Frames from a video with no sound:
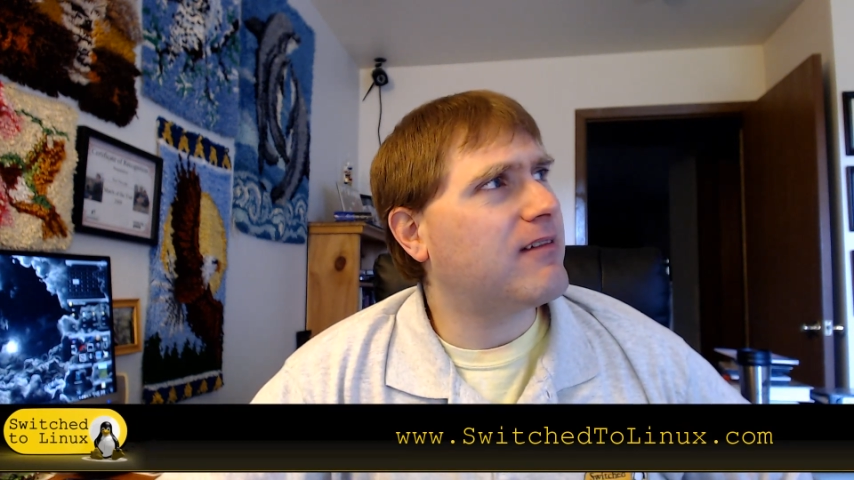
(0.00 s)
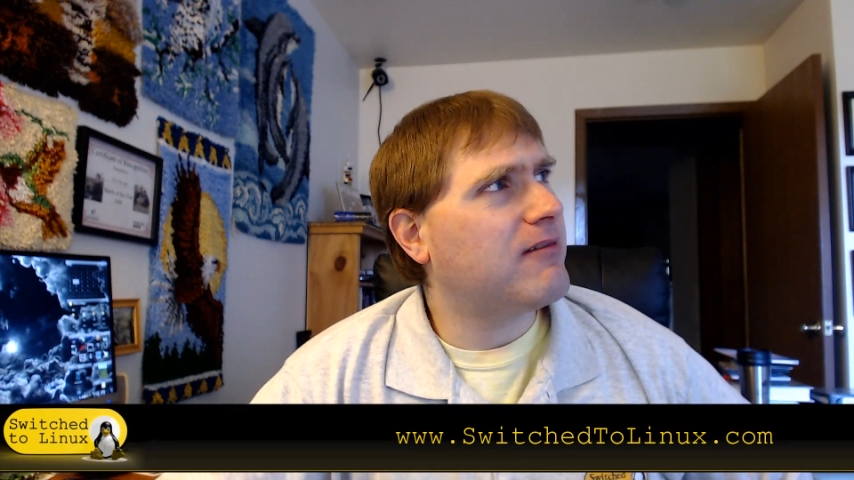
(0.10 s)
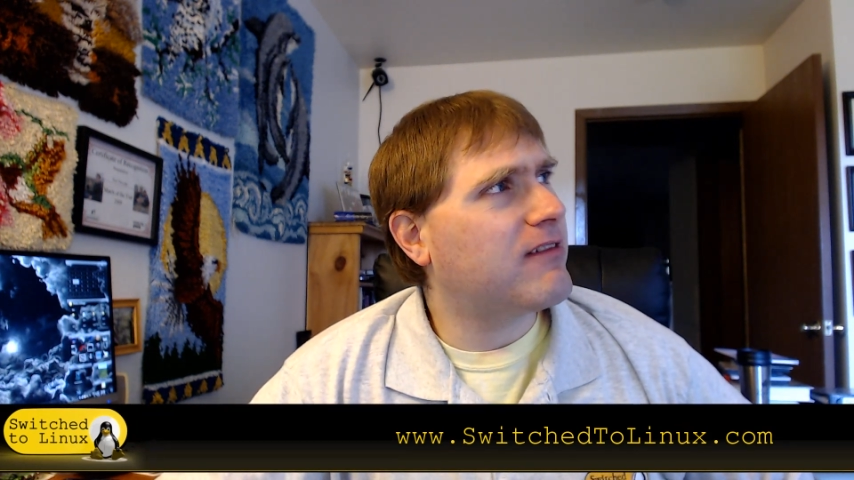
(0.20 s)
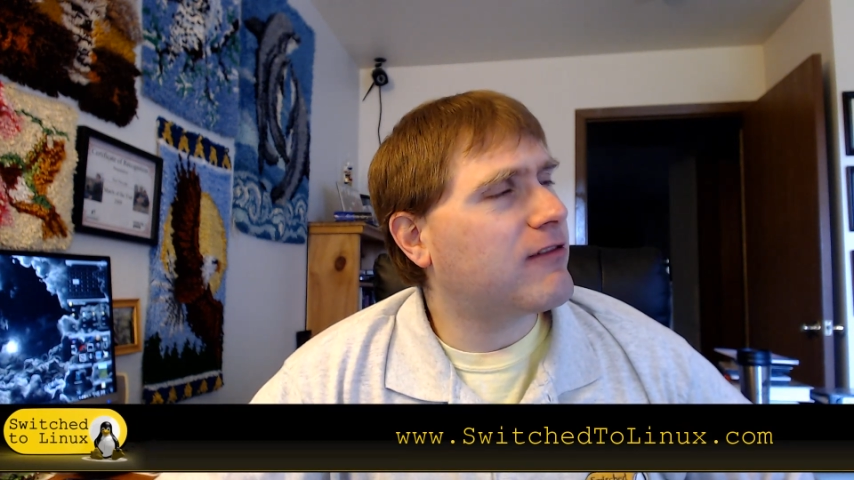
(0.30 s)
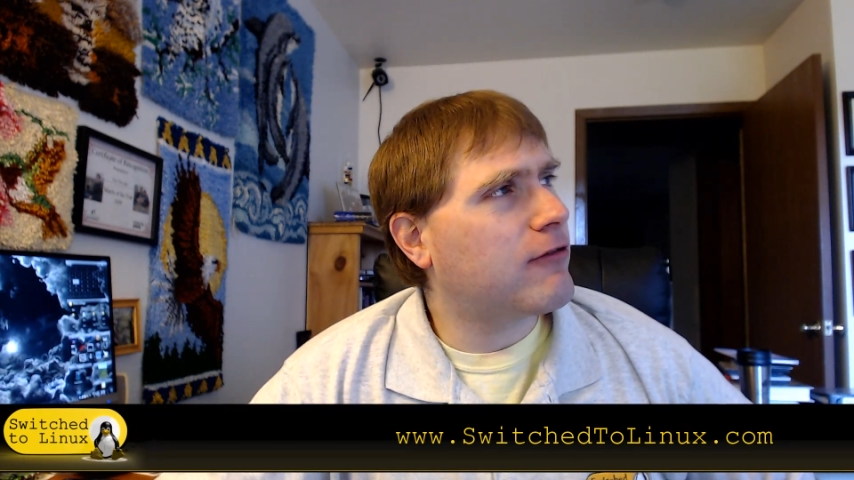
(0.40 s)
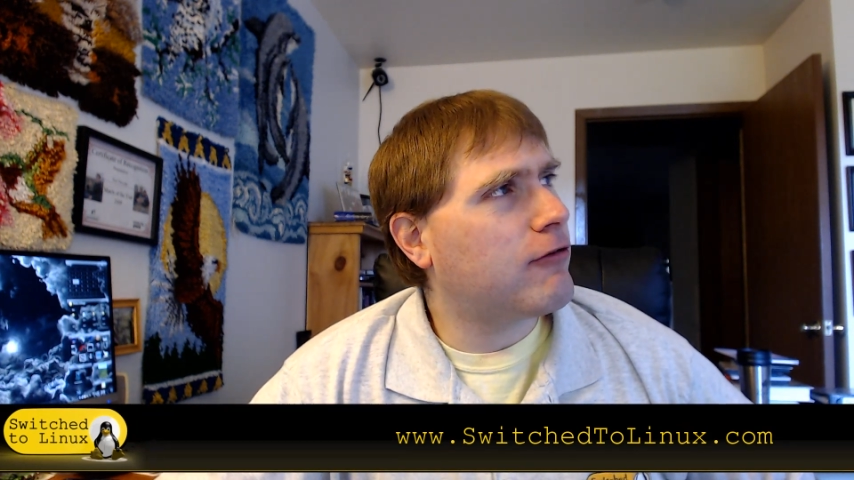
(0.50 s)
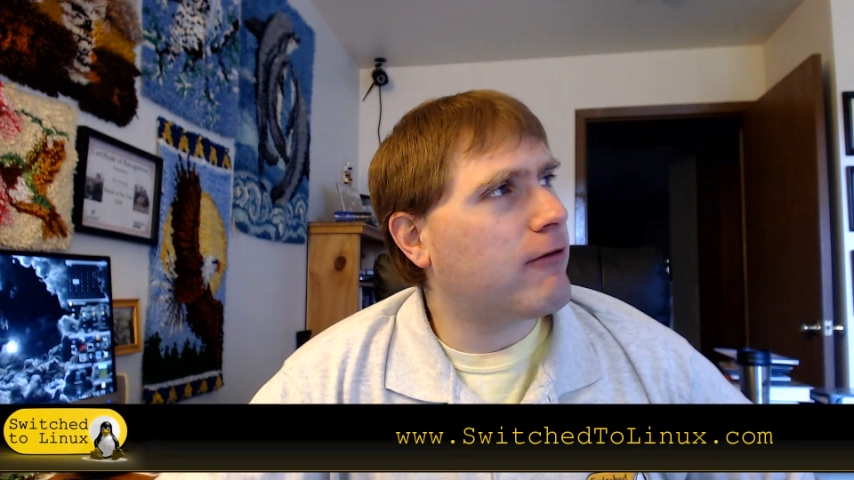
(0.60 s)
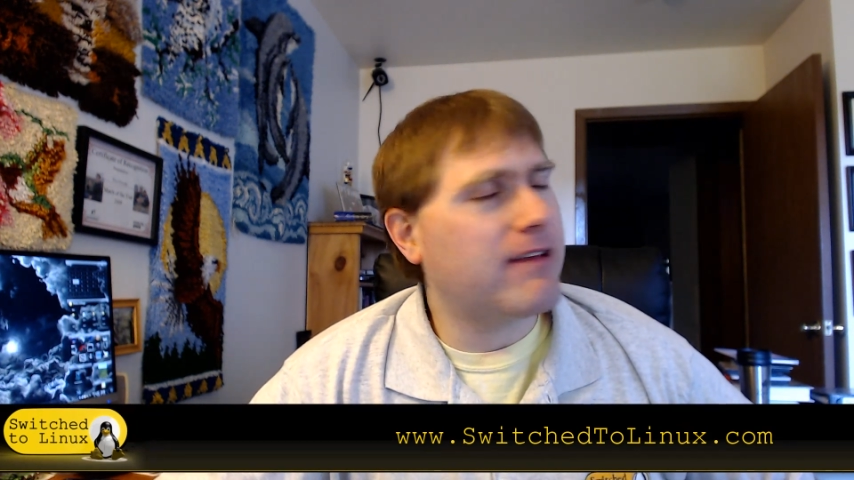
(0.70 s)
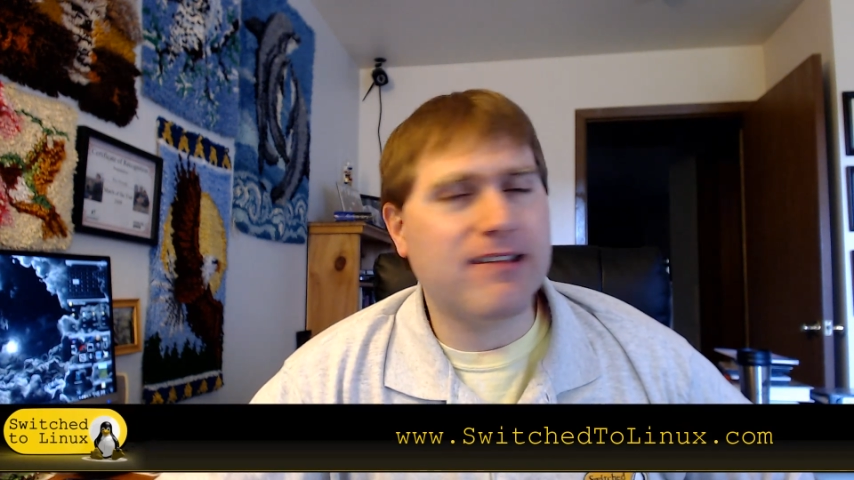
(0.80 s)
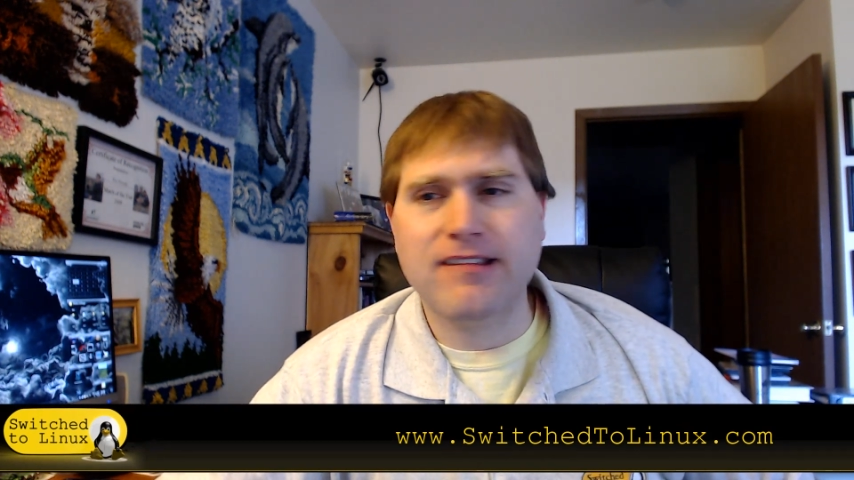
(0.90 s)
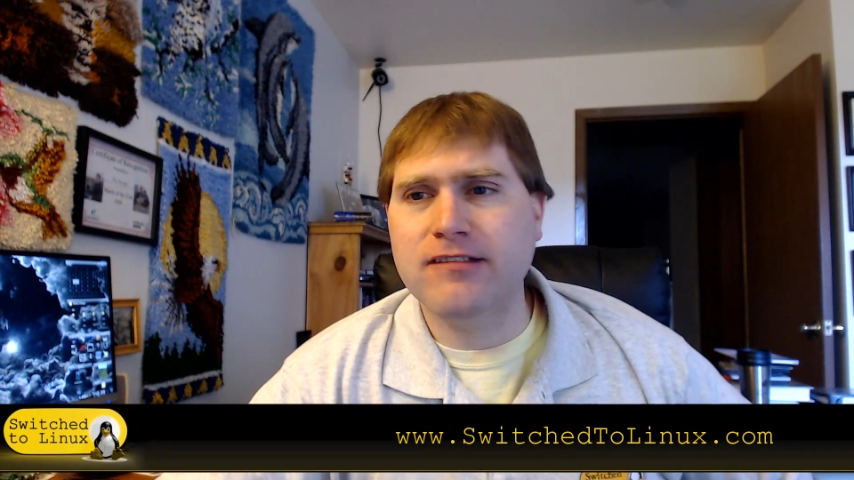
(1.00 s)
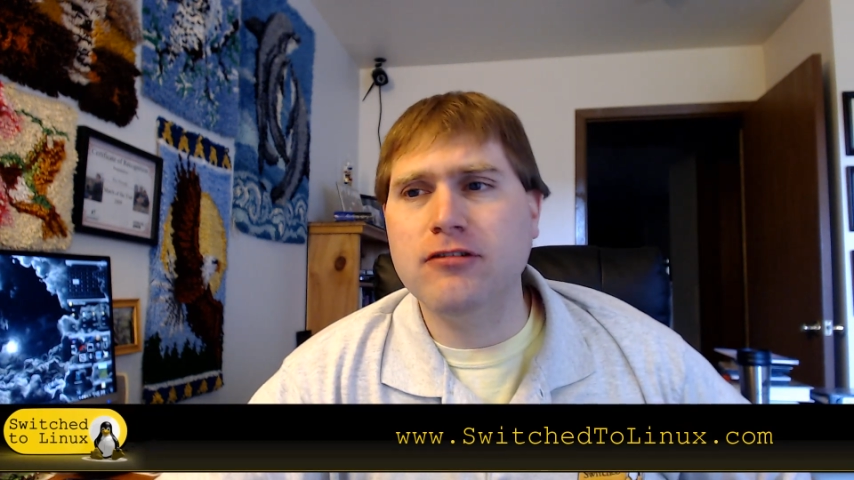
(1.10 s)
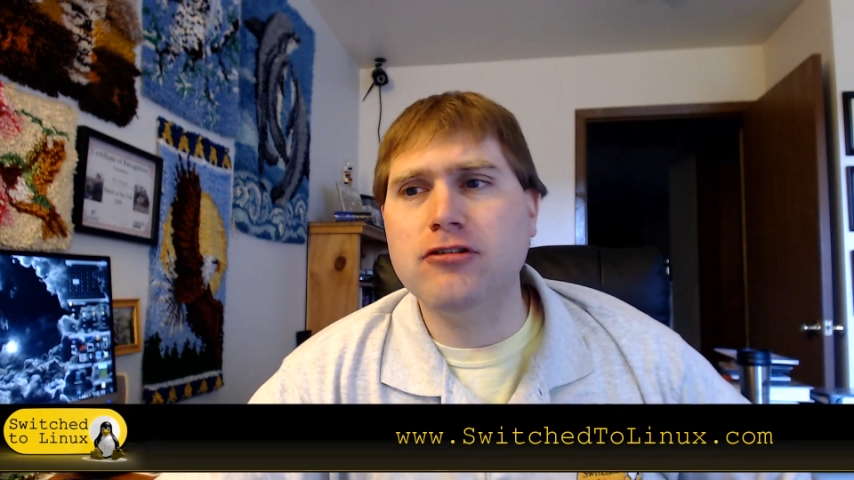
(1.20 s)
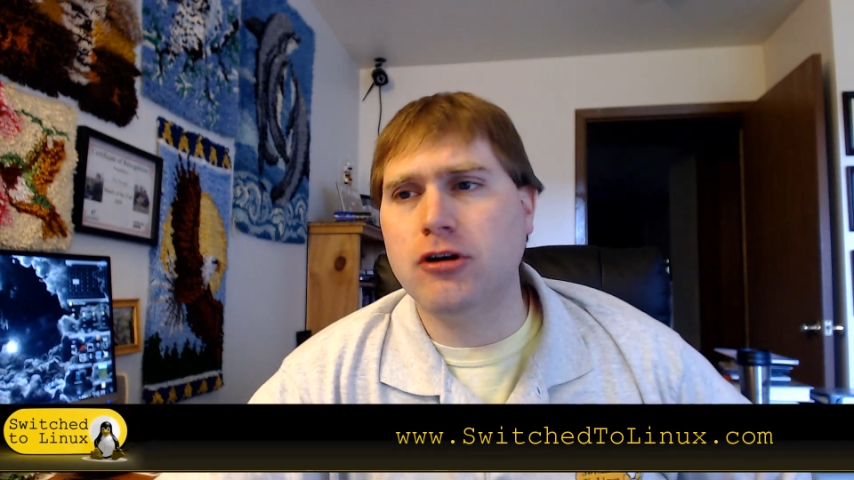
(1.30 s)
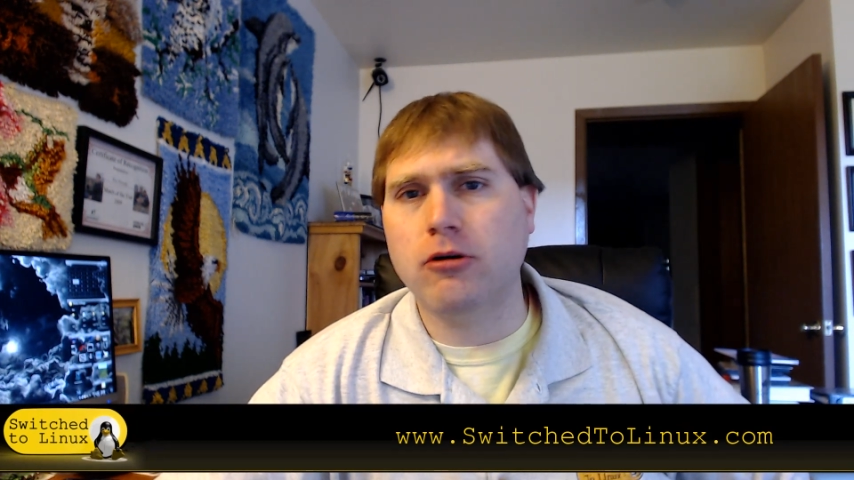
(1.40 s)
it was Chris's
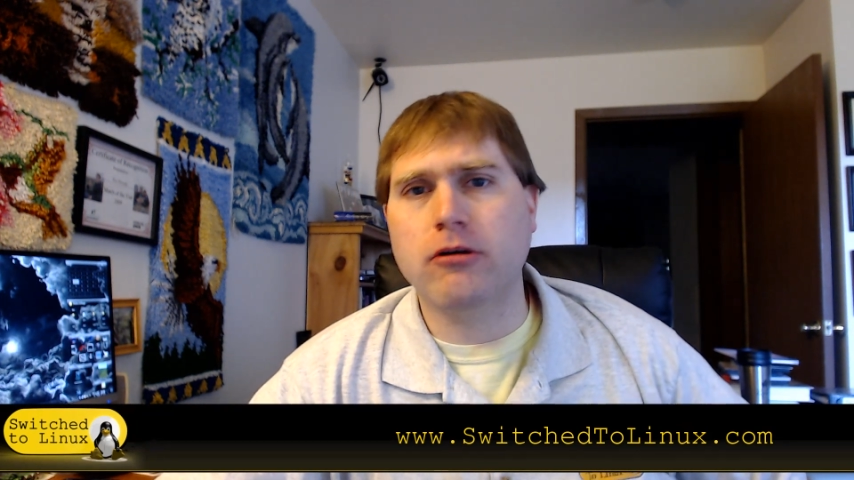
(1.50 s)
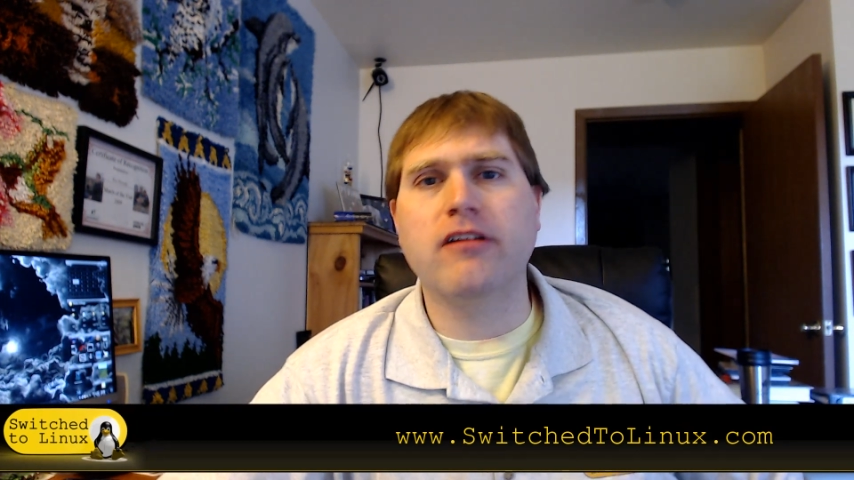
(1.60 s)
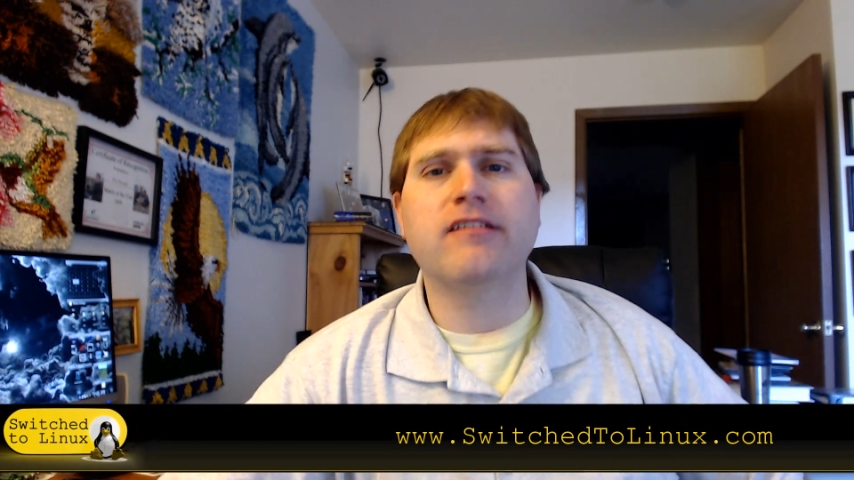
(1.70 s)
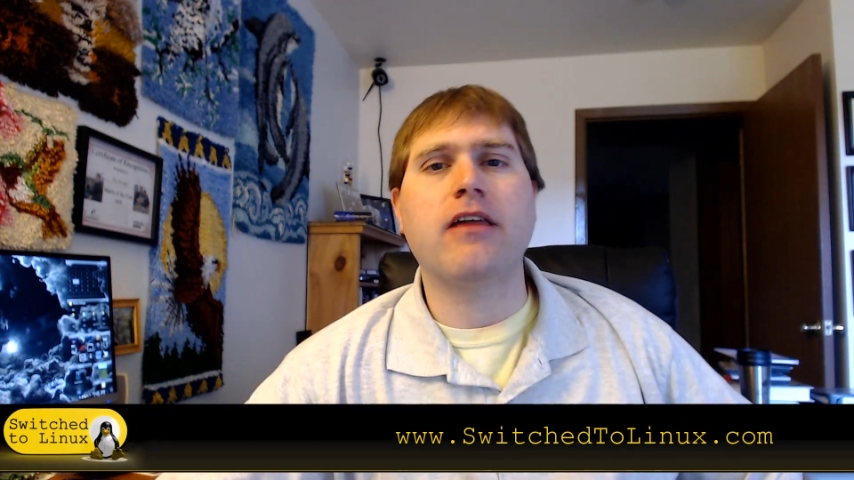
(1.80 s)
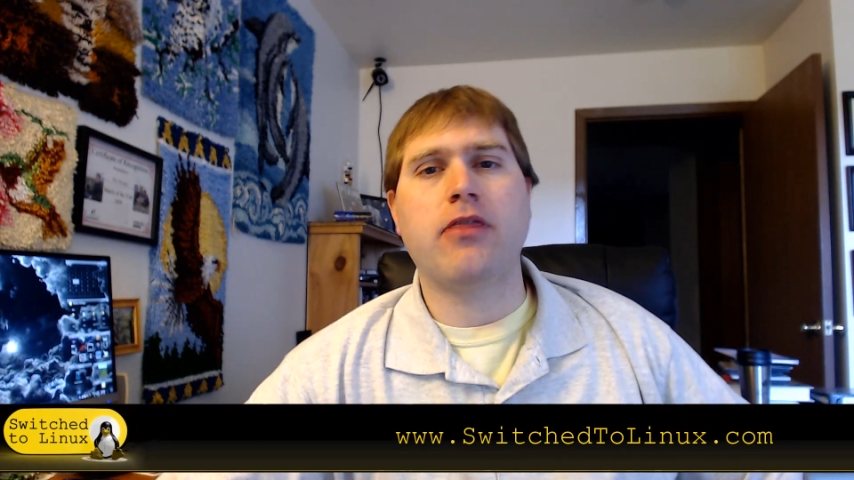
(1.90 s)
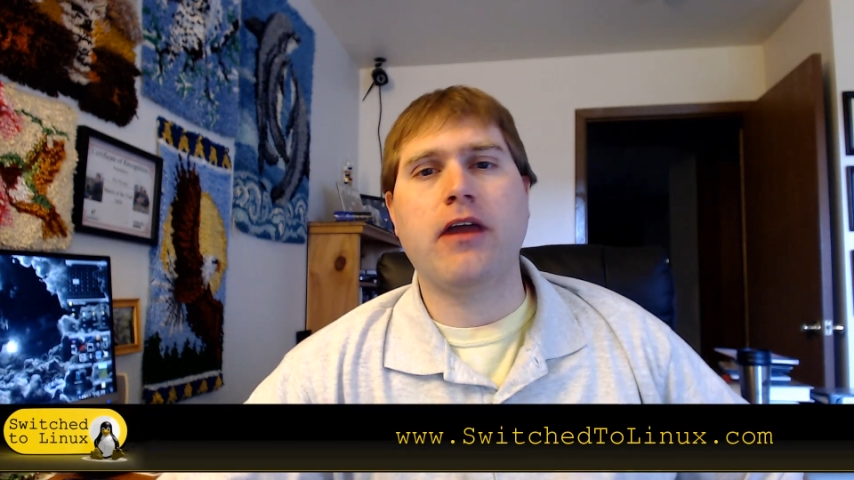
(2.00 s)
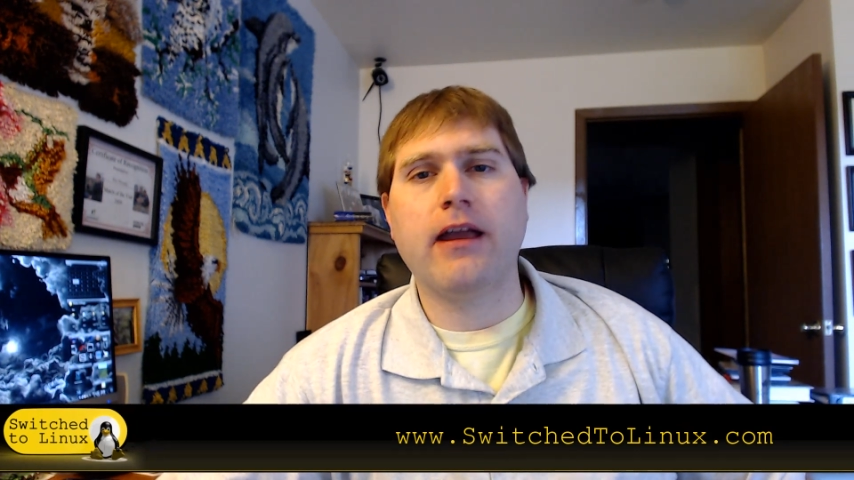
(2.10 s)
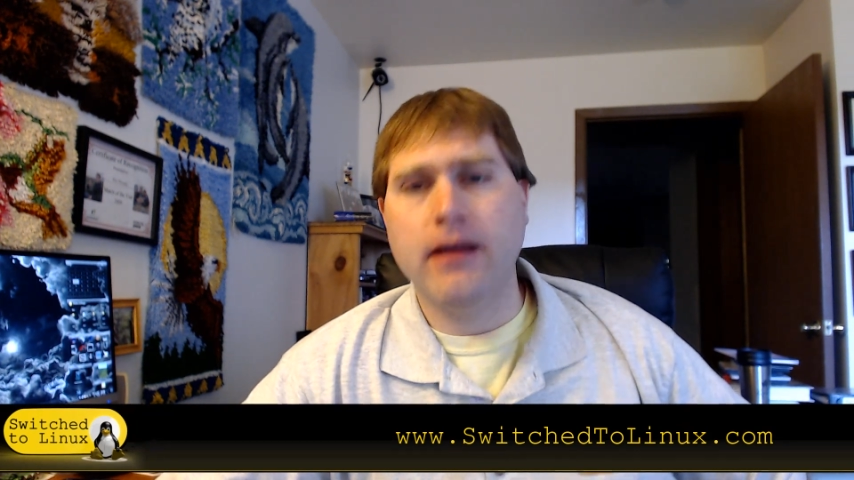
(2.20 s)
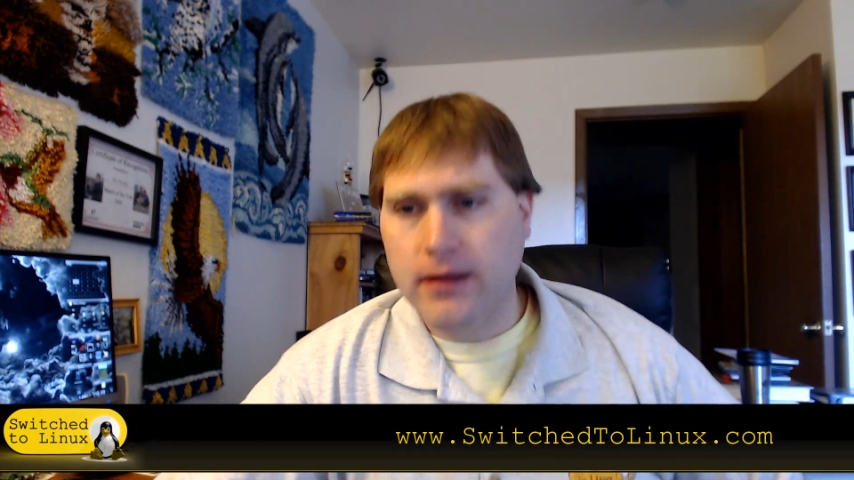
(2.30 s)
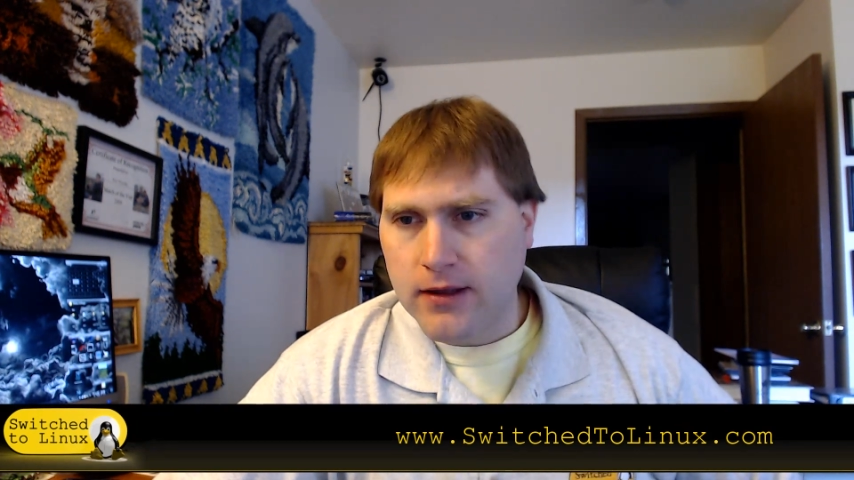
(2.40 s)
tutorials, I think.